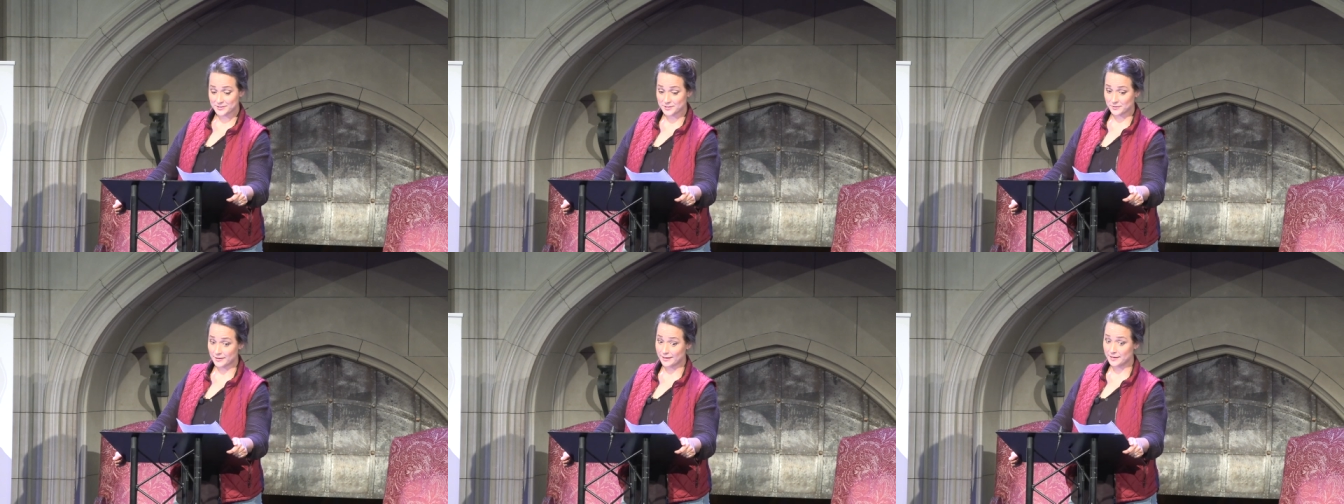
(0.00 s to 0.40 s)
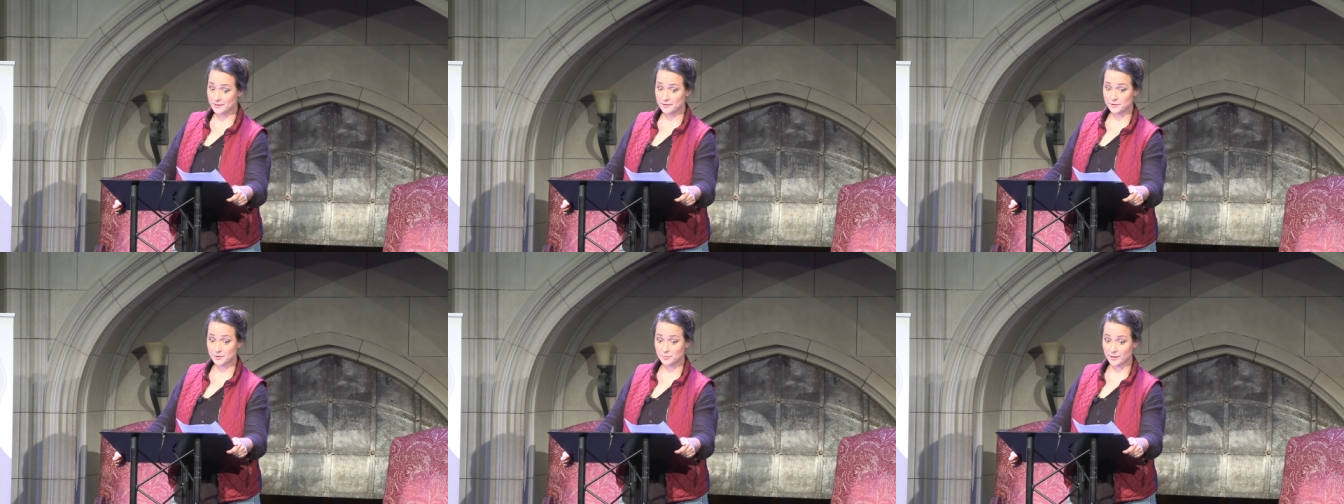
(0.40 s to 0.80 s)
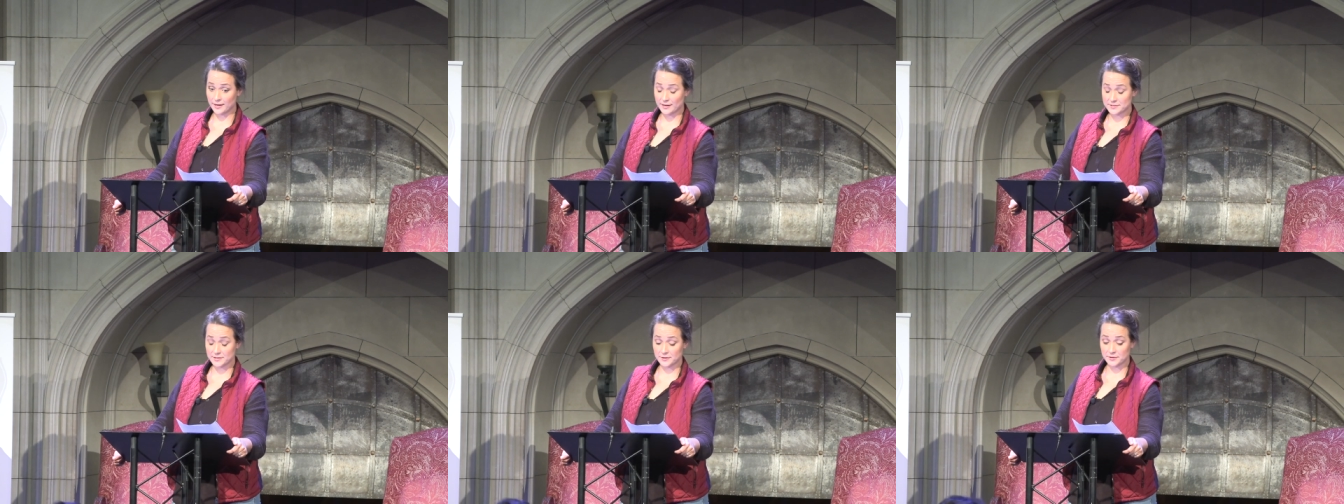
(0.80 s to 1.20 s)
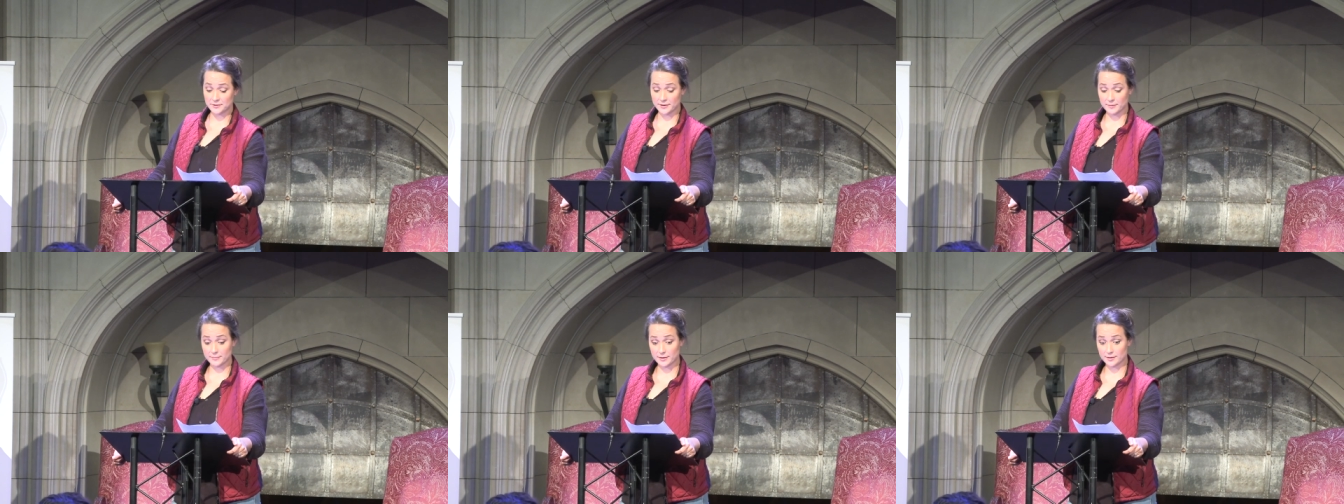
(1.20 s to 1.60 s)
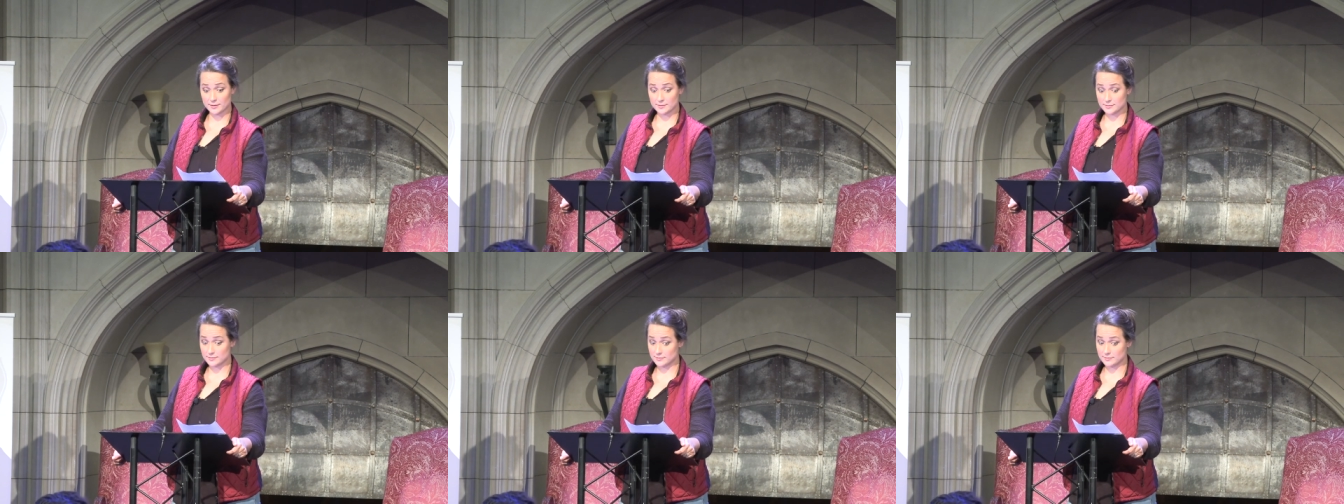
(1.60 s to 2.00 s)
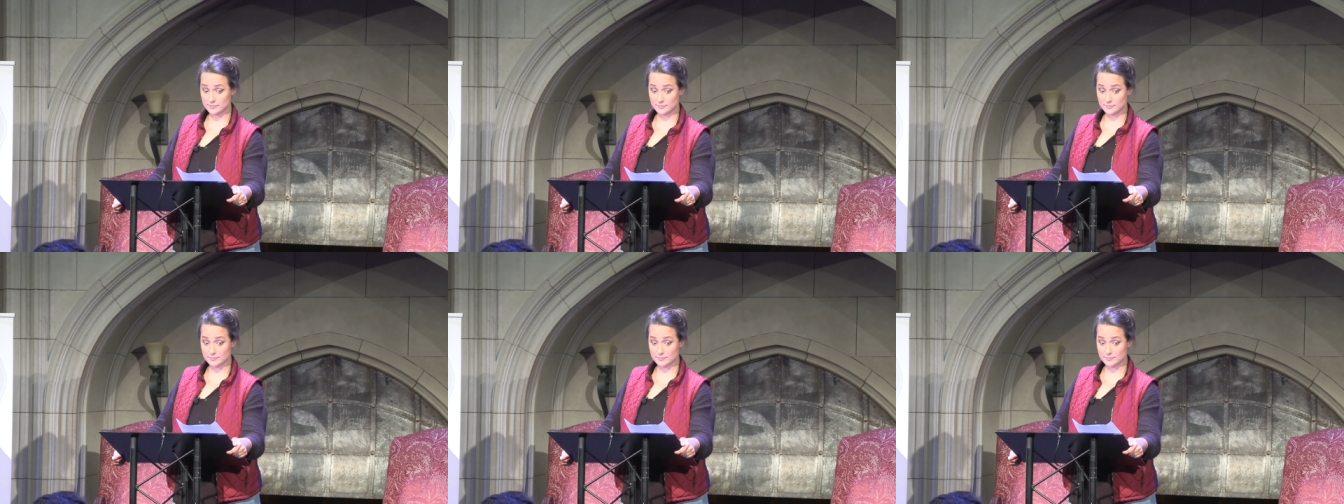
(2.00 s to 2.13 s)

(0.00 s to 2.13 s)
also, I need a new brand of deodorant because